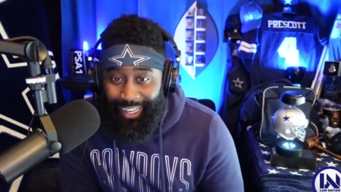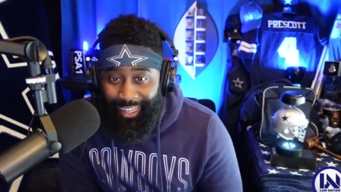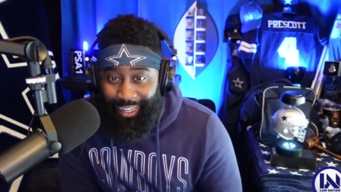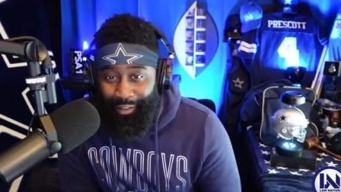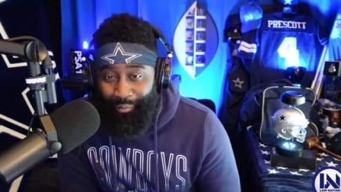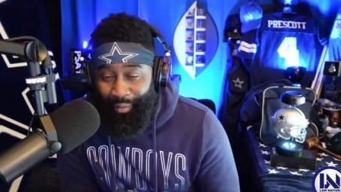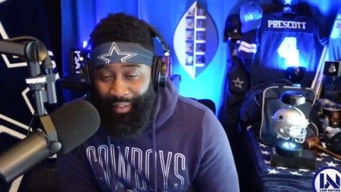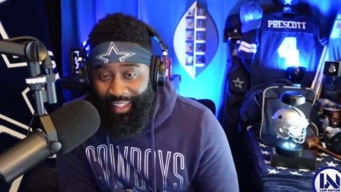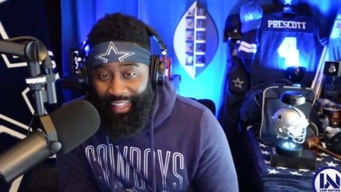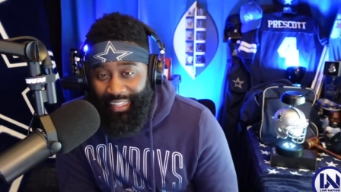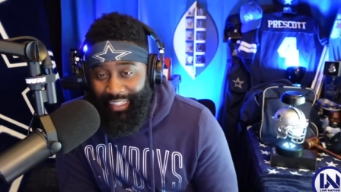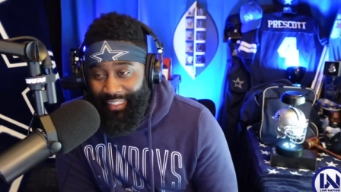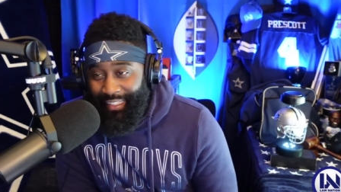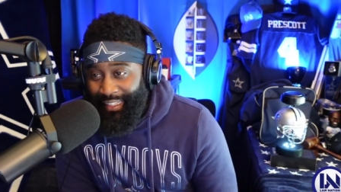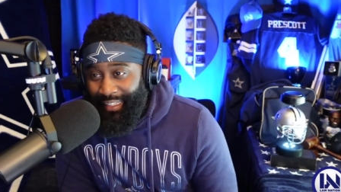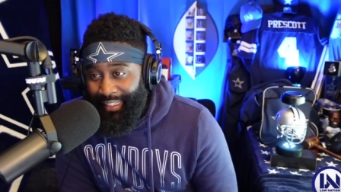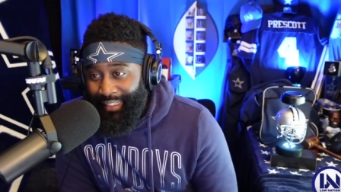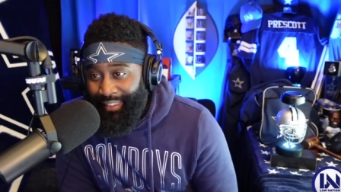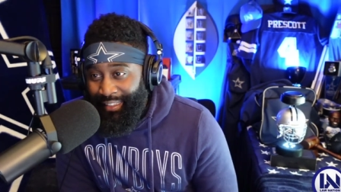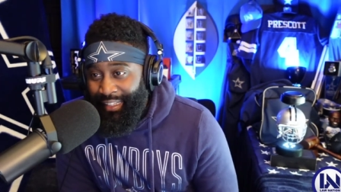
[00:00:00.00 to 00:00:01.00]
But they
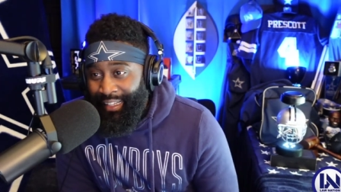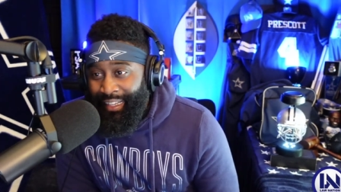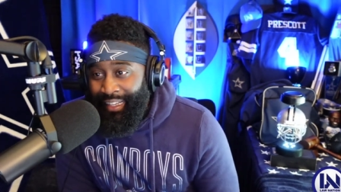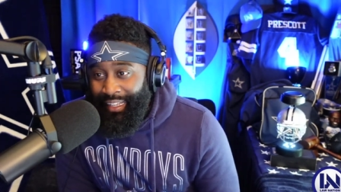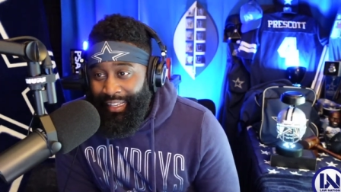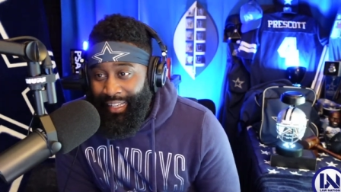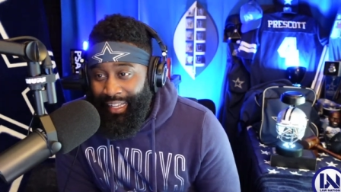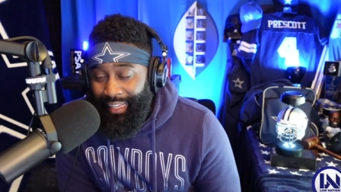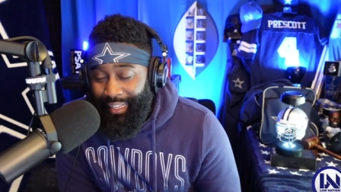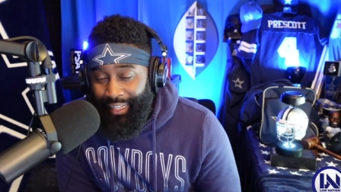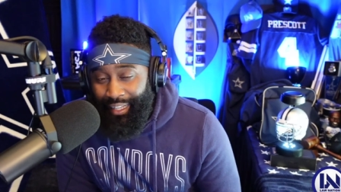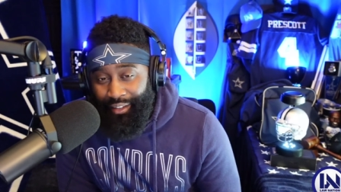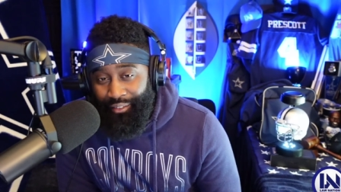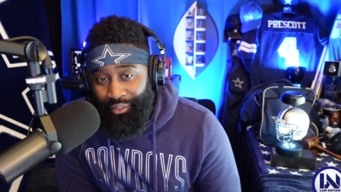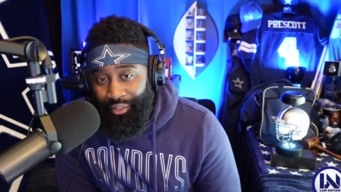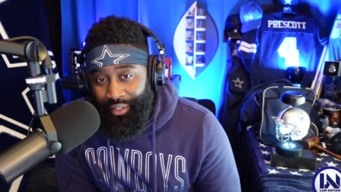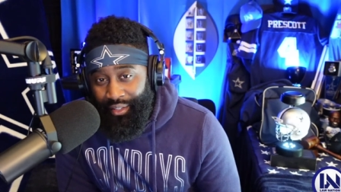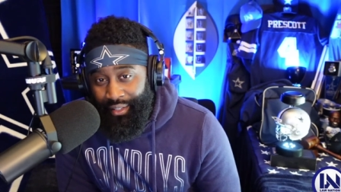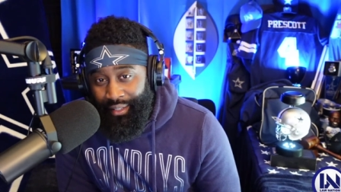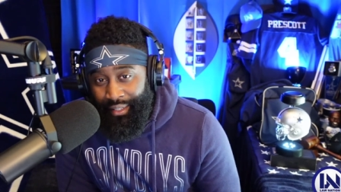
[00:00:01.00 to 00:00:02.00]
didn't. They never
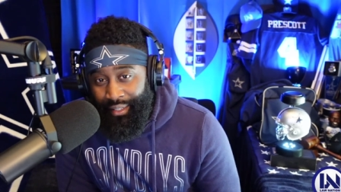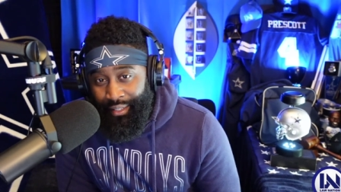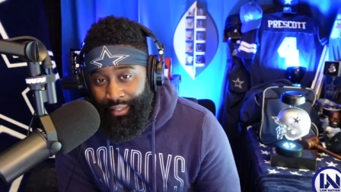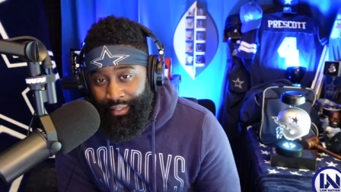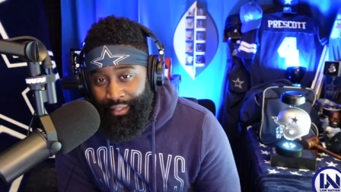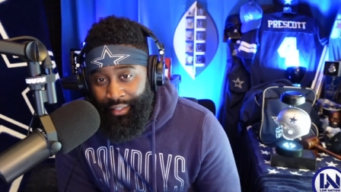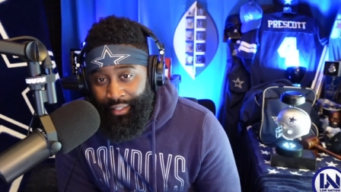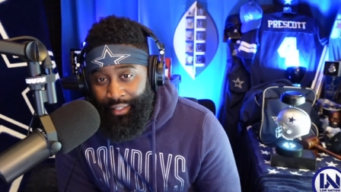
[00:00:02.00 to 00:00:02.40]
did.